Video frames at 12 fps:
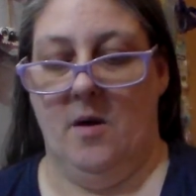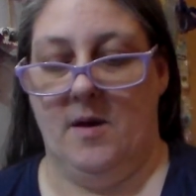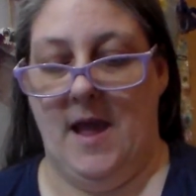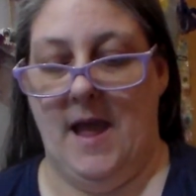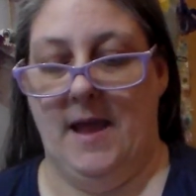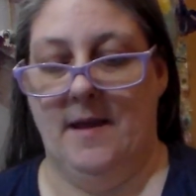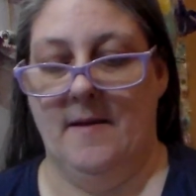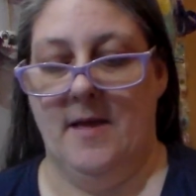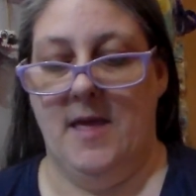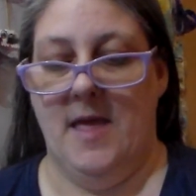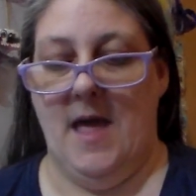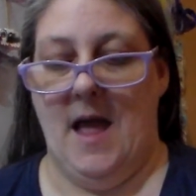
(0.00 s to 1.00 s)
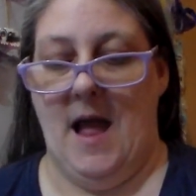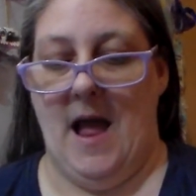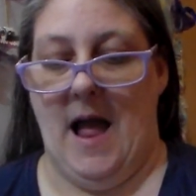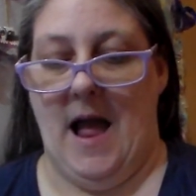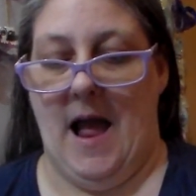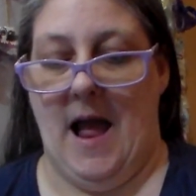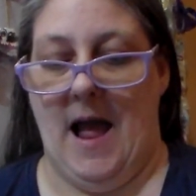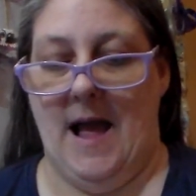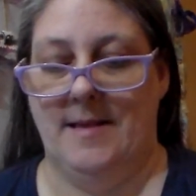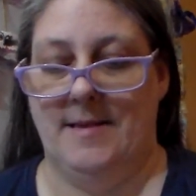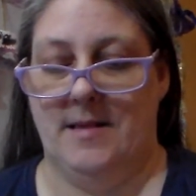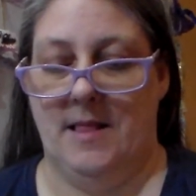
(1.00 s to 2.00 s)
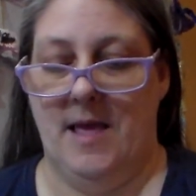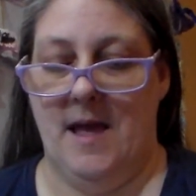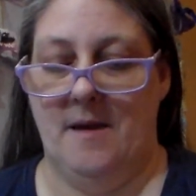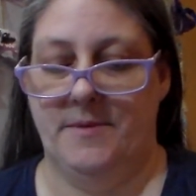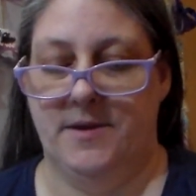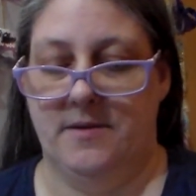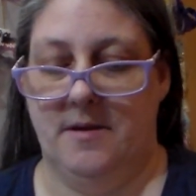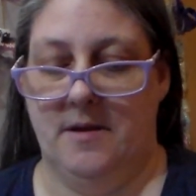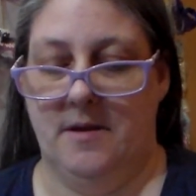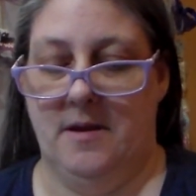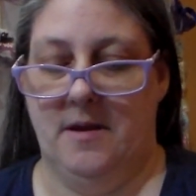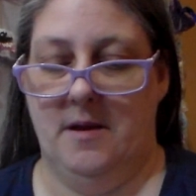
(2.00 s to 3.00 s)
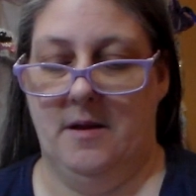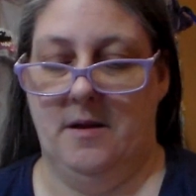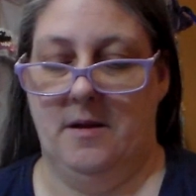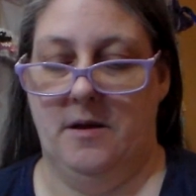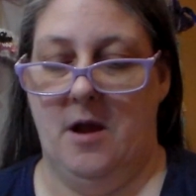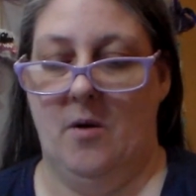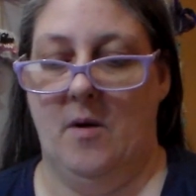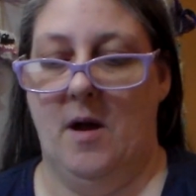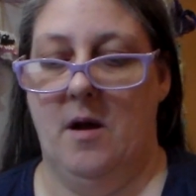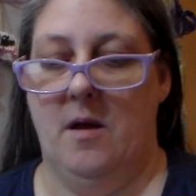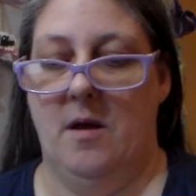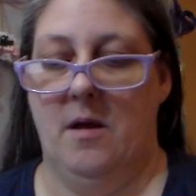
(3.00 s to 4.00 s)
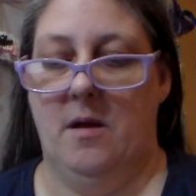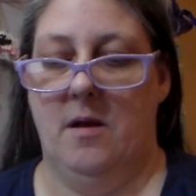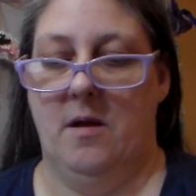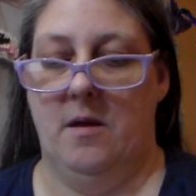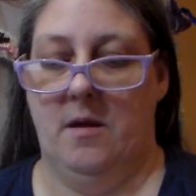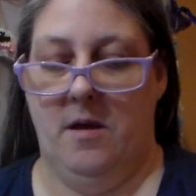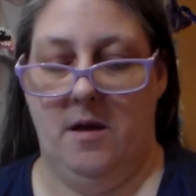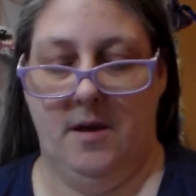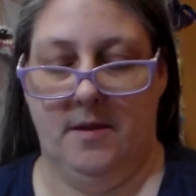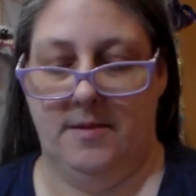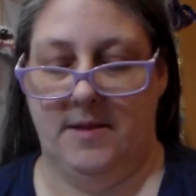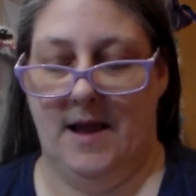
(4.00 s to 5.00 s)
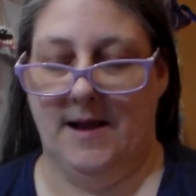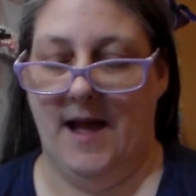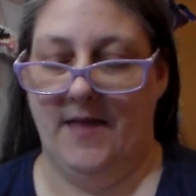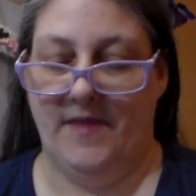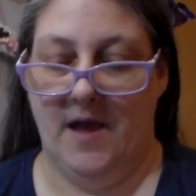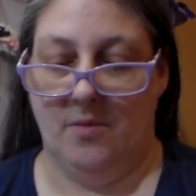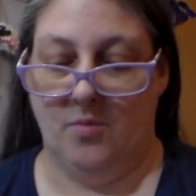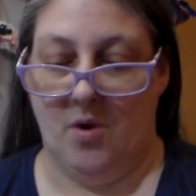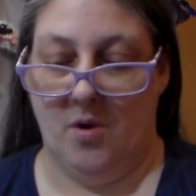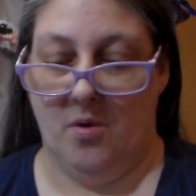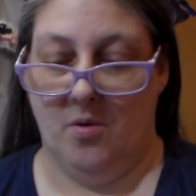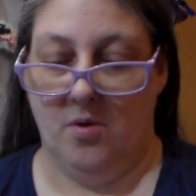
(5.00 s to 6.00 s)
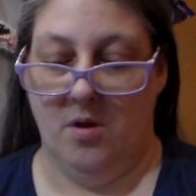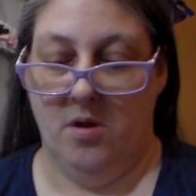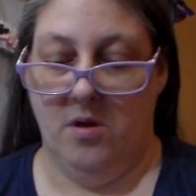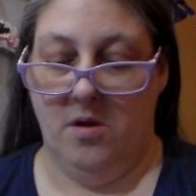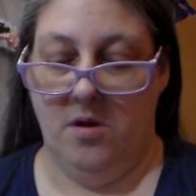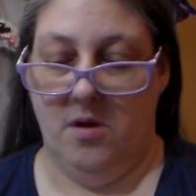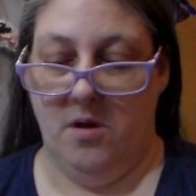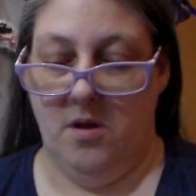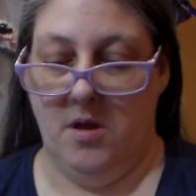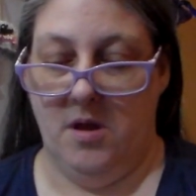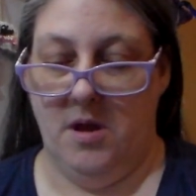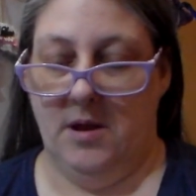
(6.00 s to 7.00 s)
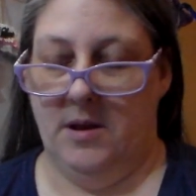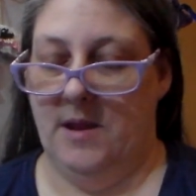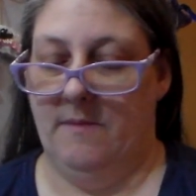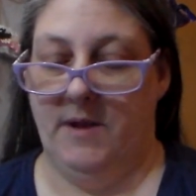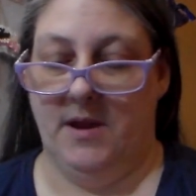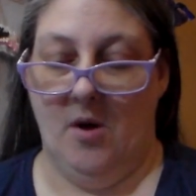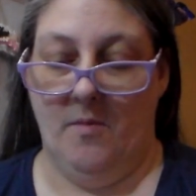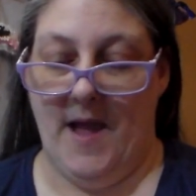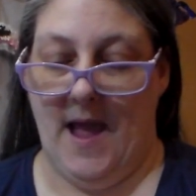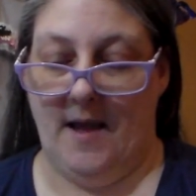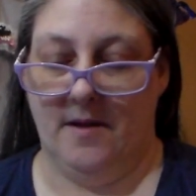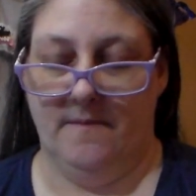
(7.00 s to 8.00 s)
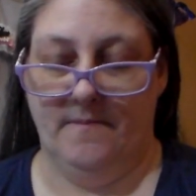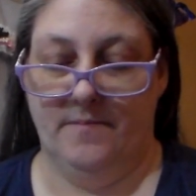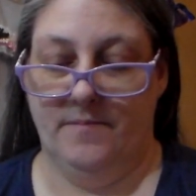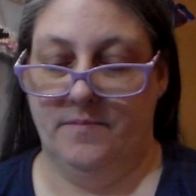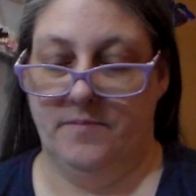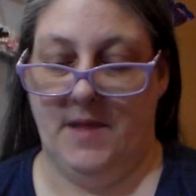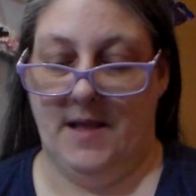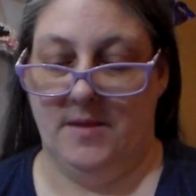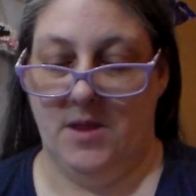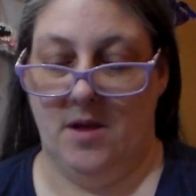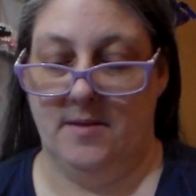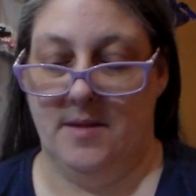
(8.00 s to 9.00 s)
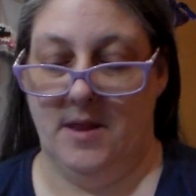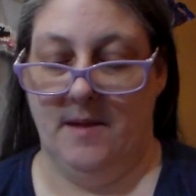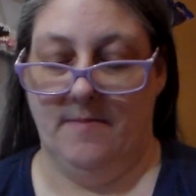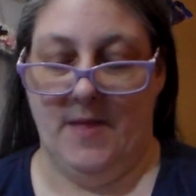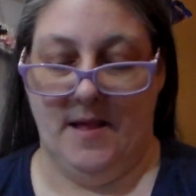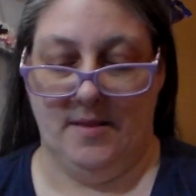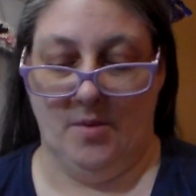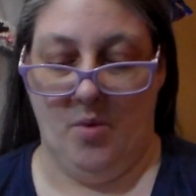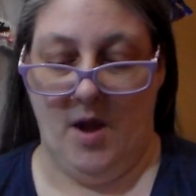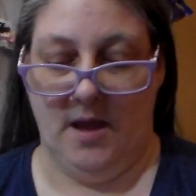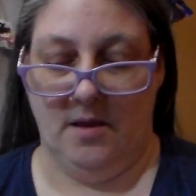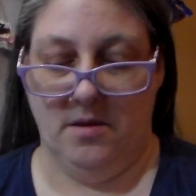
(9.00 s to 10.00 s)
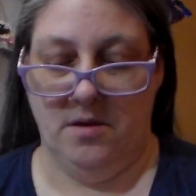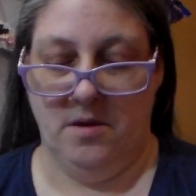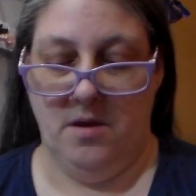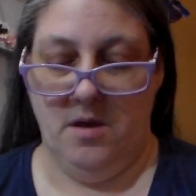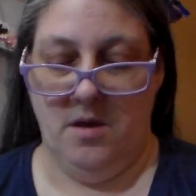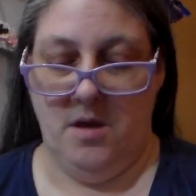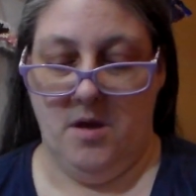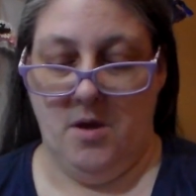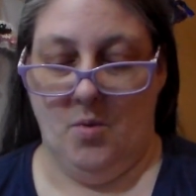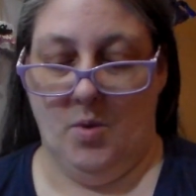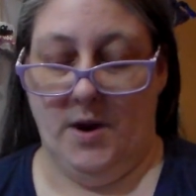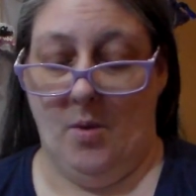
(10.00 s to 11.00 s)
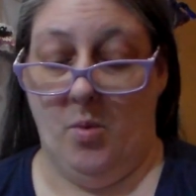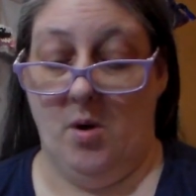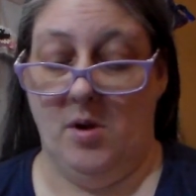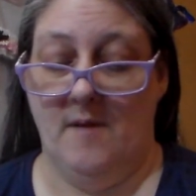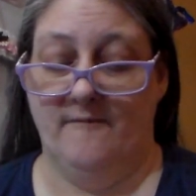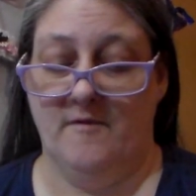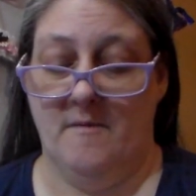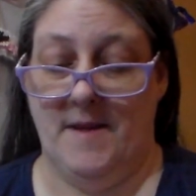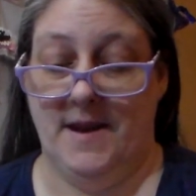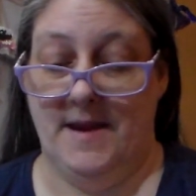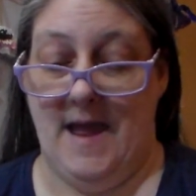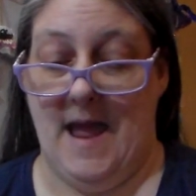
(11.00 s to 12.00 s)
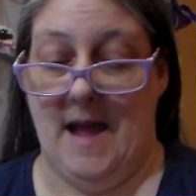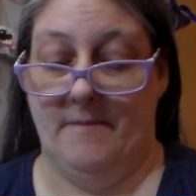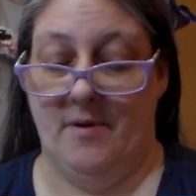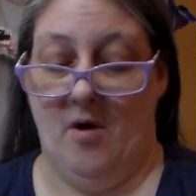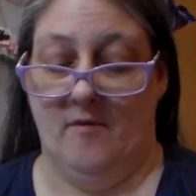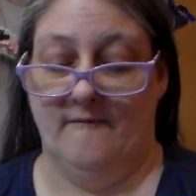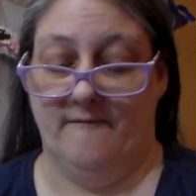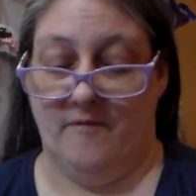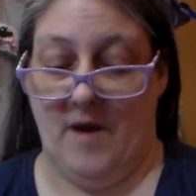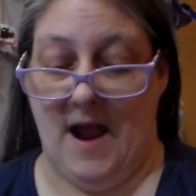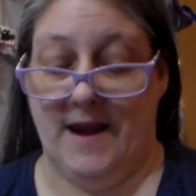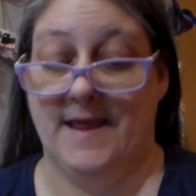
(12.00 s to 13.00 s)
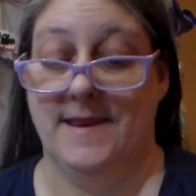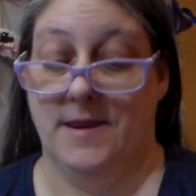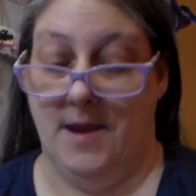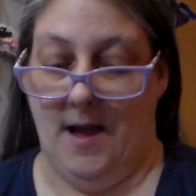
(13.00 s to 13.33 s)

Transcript: Okay? I slept... No. See, I got that wrong. Let me go back. That's not sleep. That's awake. When I woke up from my nap on Friday